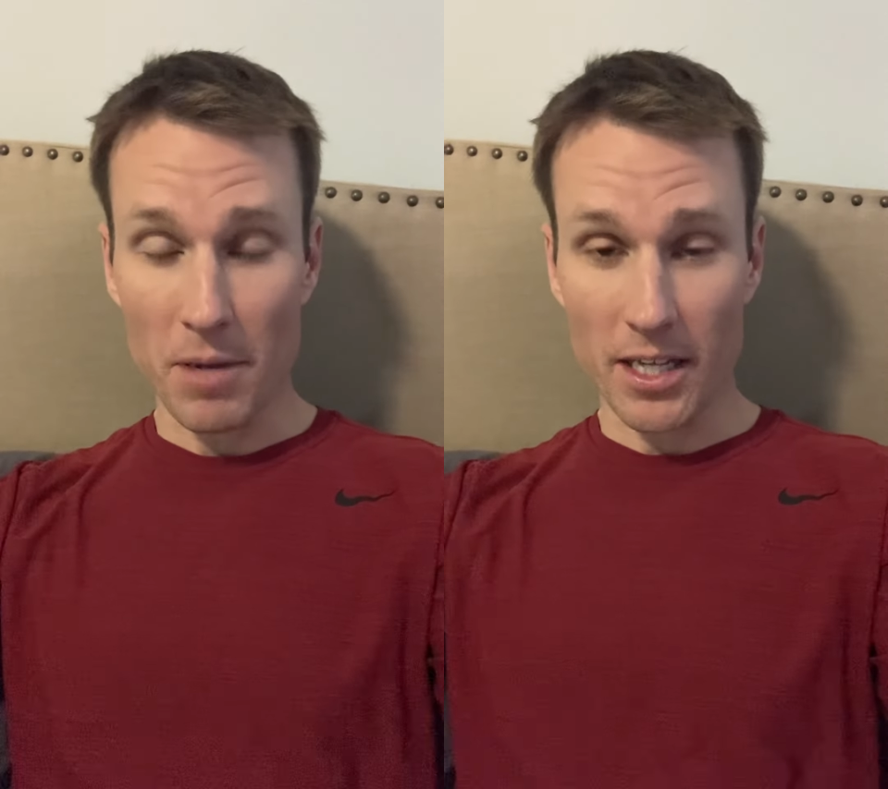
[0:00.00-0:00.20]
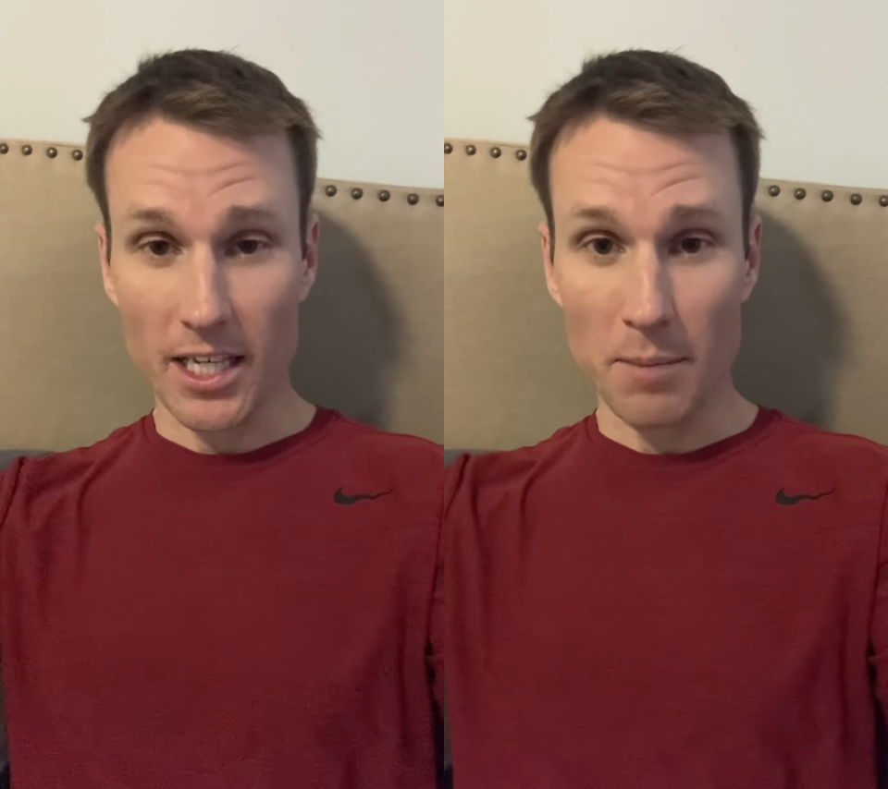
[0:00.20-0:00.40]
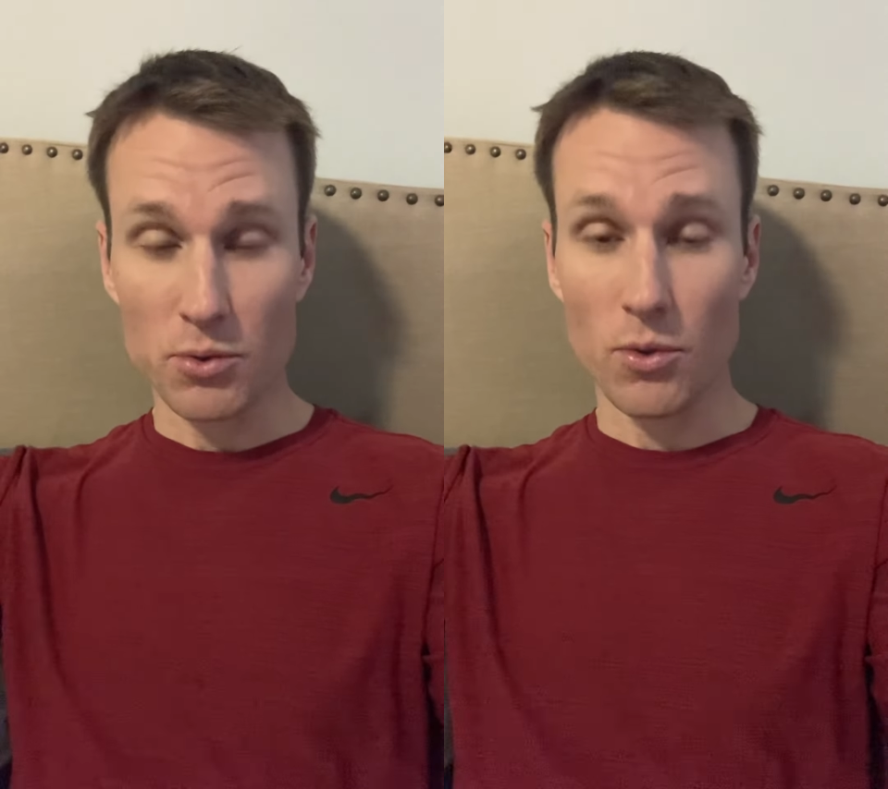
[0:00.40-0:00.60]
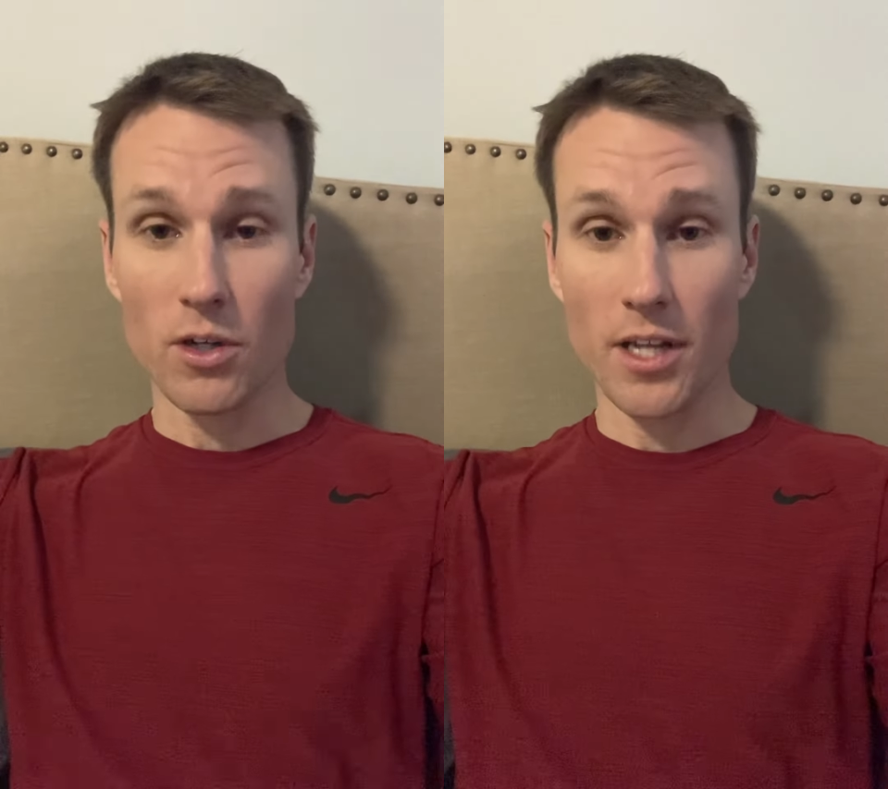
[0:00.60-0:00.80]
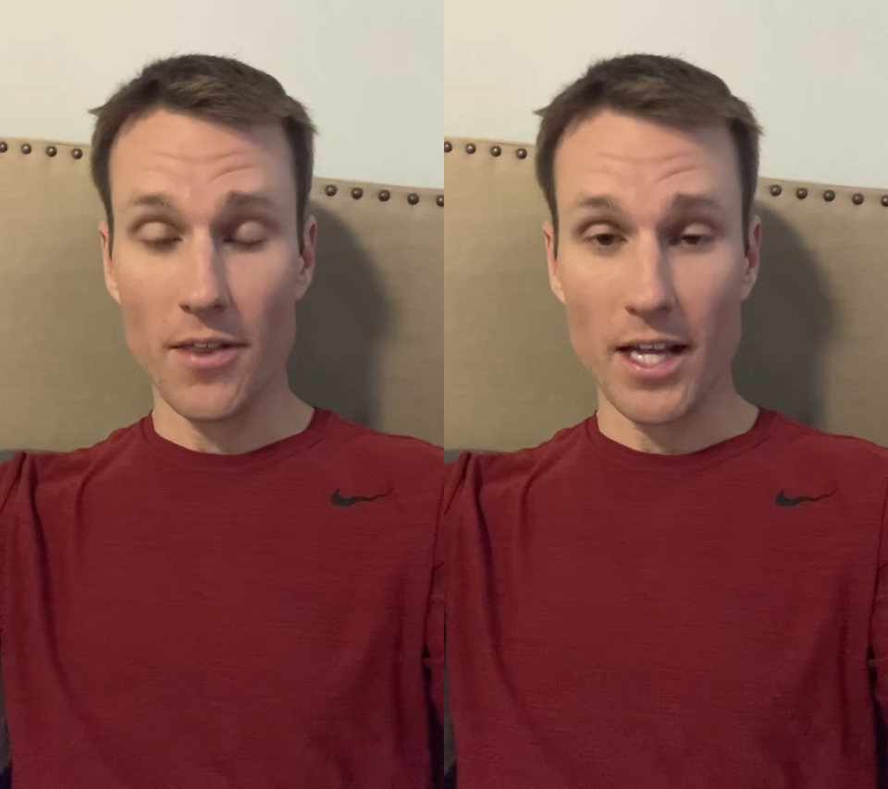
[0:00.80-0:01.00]
money keeps
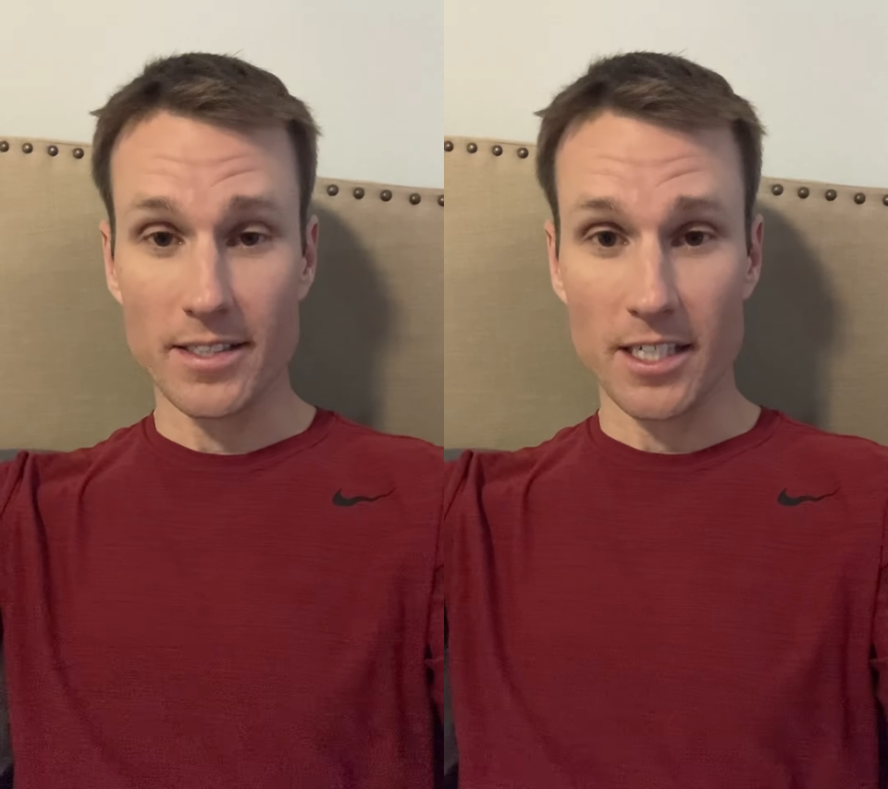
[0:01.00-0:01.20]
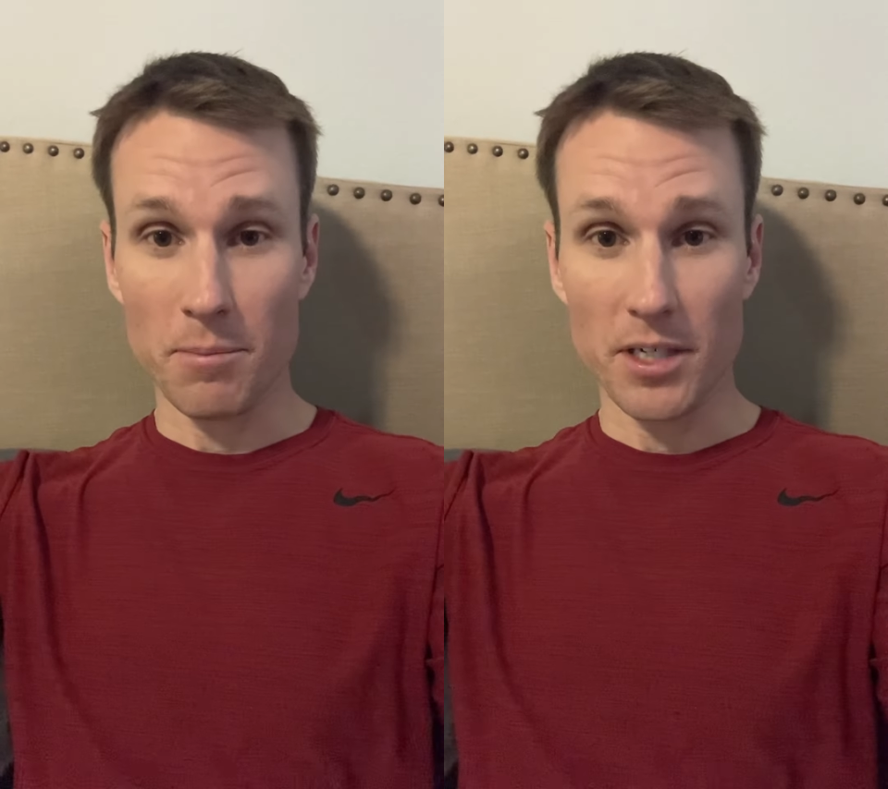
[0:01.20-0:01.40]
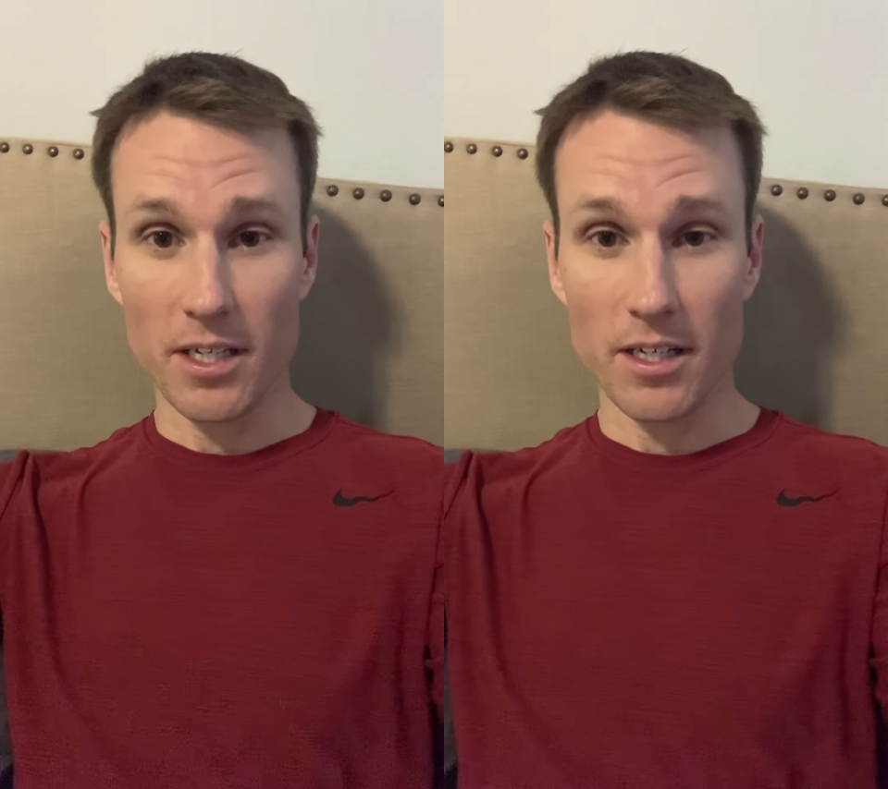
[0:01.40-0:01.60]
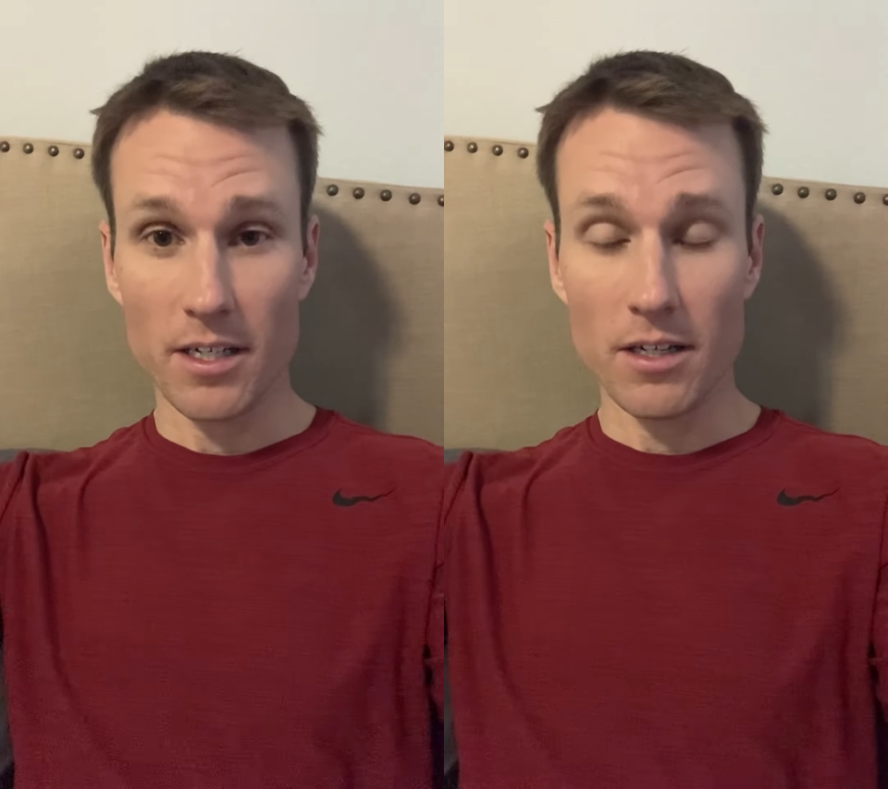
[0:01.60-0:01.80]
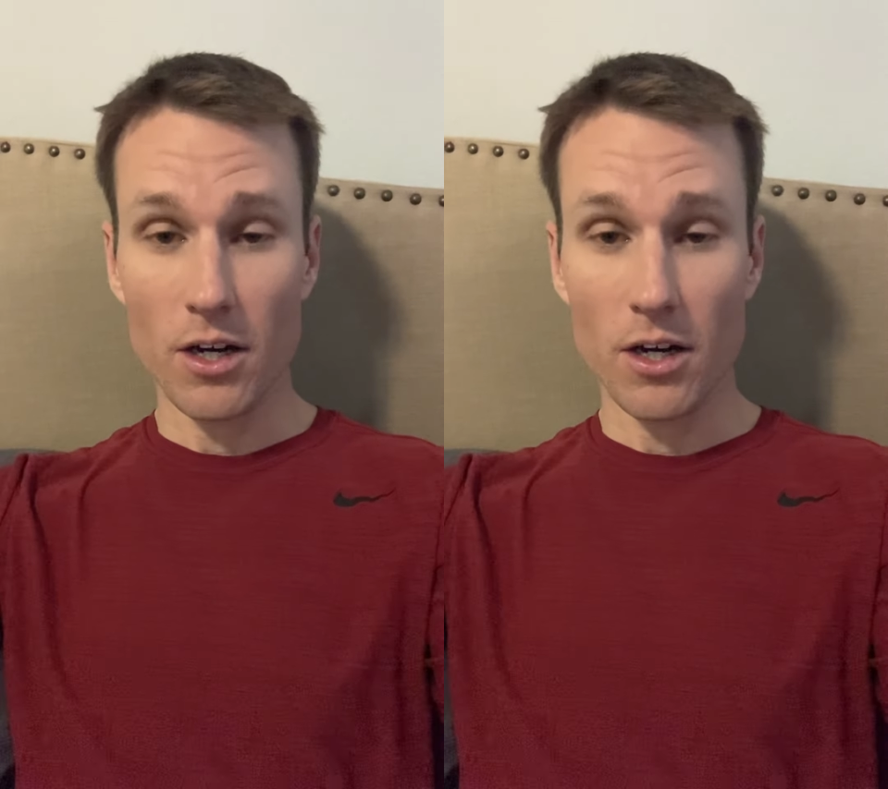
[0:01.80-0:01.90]
rolling in, that's going to be good.